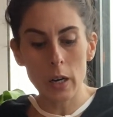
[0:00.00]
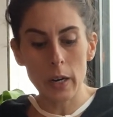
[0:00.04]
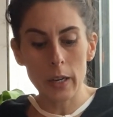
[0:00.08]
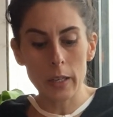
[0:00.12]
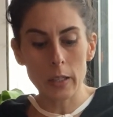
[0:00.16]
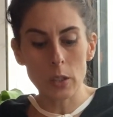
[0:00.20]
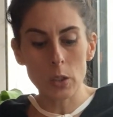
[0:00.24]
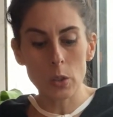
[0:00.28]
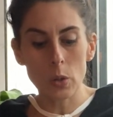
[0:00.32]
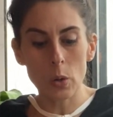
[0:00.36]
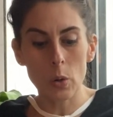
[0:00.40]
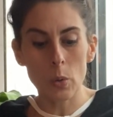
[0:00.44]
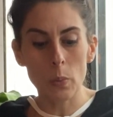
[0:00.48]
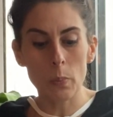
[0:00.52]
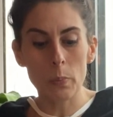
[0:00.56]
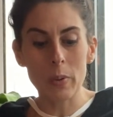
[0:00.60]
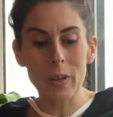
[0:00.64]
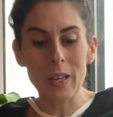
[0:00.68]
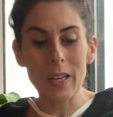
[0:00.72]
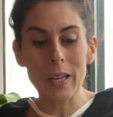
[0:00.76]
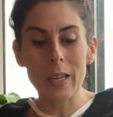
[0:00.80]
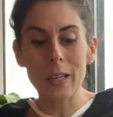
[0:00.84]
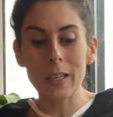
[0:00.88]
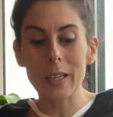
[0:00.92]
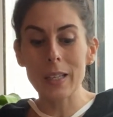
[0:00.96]
And so
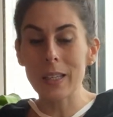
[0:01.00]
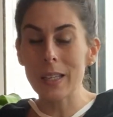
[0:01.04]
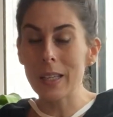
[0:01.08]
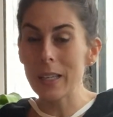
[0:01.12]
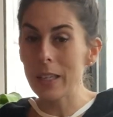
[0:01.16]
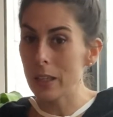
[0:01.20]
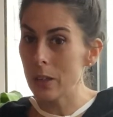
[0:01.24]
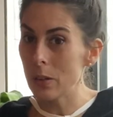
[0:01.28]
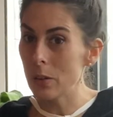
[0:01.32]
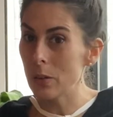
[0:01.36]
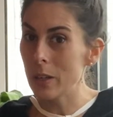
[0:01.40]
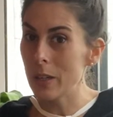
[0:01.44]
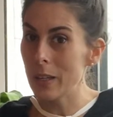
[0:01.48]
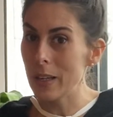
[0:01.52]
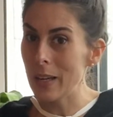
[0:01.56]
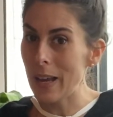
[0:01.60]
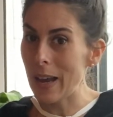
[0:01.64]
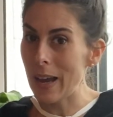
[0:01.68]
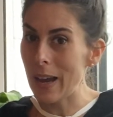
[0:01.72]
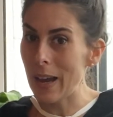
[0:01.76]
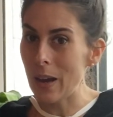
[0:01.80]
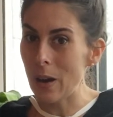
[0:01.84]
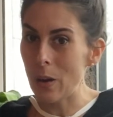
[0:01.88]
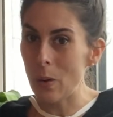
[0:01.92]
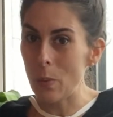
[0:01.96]
being in the here and
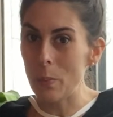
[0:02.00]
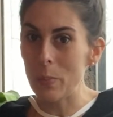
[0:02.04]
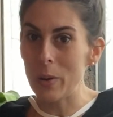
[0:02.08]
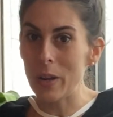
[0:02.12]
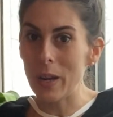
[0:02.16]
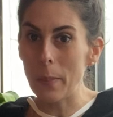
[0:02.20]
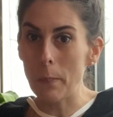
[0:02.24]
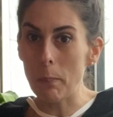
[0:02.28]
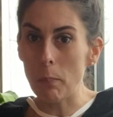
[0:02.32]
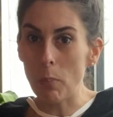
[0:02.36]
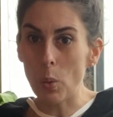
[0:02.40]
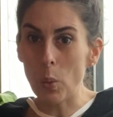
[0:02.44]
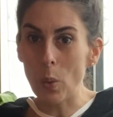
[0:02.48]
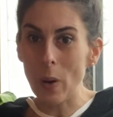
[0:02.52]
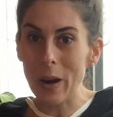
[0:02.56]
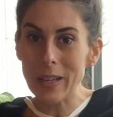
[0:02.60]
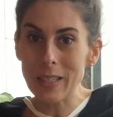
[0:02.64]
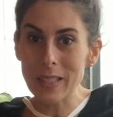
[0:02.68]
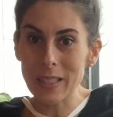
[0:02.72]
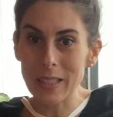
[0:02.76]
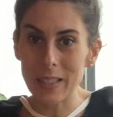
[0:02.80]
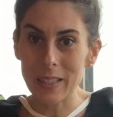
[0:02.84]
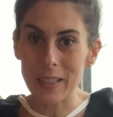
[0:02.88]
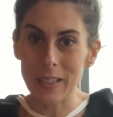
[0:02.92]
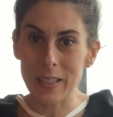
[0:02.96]
now, being
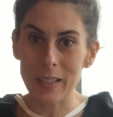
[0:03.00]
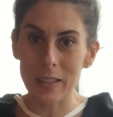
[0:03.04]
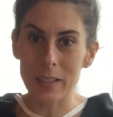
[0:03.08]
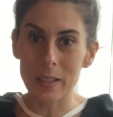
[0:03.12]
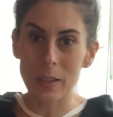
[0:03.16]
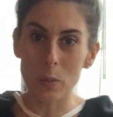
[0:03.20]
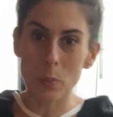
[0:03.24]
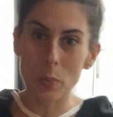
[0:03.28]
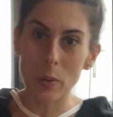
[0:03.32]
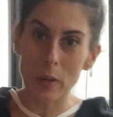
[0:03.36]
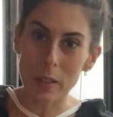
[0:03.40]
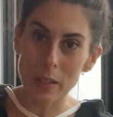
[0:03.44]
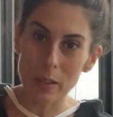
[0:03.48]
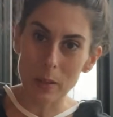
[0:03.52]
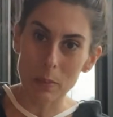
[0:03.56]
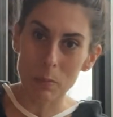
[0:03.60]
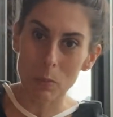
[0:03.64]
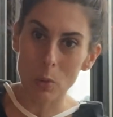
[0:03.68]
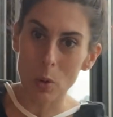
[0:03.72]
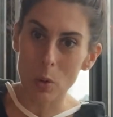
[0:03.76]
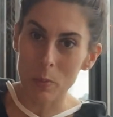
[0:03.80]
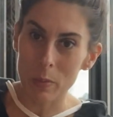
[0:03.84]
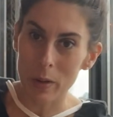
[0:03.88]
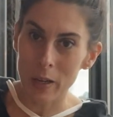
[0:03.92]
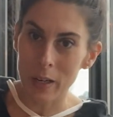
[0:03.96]
present in this present
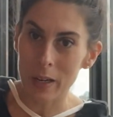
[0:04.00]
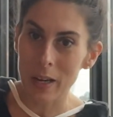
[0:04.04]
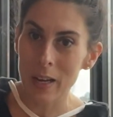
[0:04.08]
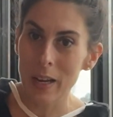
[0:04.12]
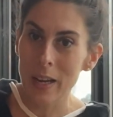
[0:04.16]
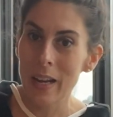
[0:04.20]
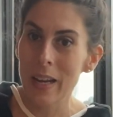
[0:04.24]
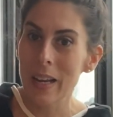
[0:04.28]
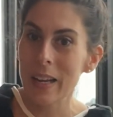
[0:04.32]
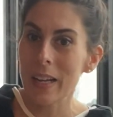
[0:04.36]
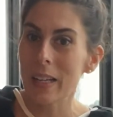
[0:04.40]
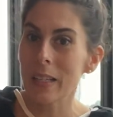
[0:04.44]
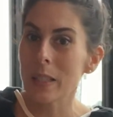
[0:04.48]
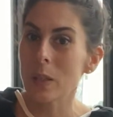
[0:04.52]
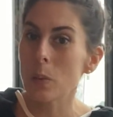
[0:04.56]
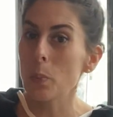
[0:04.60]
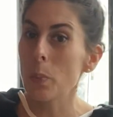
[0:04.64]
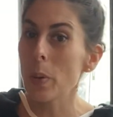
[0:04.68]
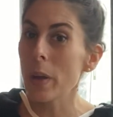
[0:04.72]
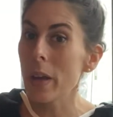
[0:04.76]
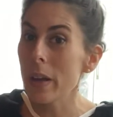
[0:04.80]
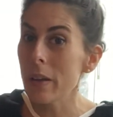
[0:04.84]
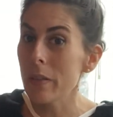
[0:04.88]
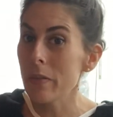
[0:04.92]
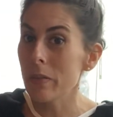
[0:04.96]
moment is
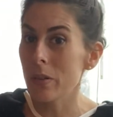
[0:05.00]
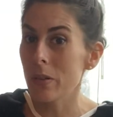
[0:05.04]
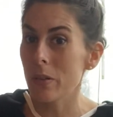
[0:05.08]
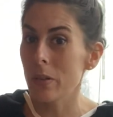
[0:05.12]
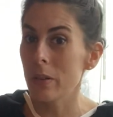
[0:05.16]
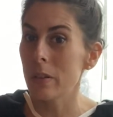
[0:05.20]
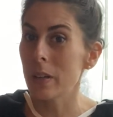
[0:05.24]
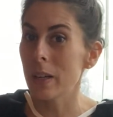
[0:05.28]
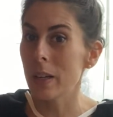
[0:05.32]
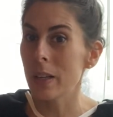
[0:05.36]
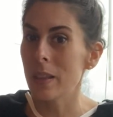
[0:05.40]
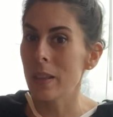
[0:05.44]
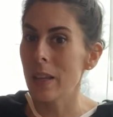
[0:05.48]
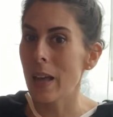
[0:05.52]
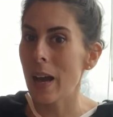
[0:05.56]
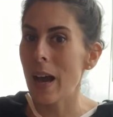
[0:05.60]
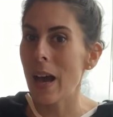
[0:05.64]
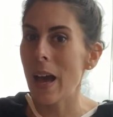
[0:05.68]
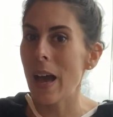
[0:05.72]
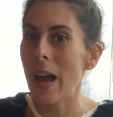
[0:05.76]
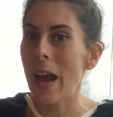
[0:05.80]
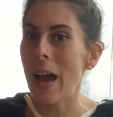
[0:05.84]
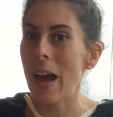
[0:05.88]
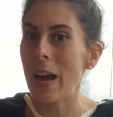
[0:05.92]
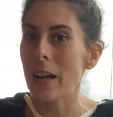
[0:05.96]
pivotal in
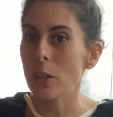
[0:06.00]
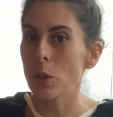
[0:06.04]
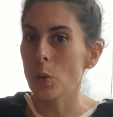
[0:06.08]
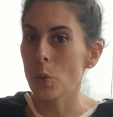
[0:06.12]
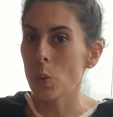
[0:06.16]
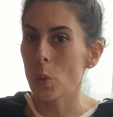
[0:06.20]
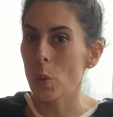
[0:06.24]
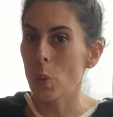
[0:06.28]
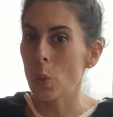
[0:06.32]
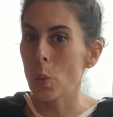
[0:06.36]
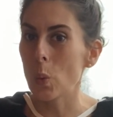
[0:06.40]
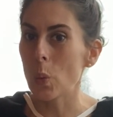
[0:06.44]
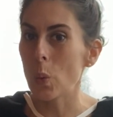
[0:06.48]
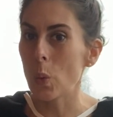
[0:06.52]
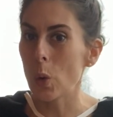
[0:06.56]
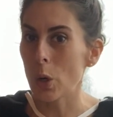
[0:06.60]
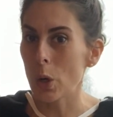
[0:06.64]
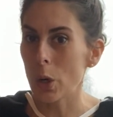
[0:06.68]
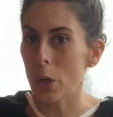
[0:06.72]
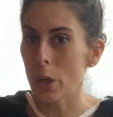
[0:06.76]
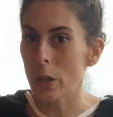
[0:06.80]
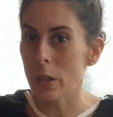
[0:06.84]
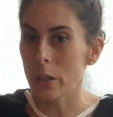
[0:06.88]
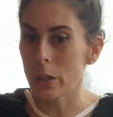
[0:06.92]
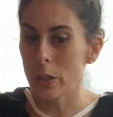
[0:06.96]
that actual work.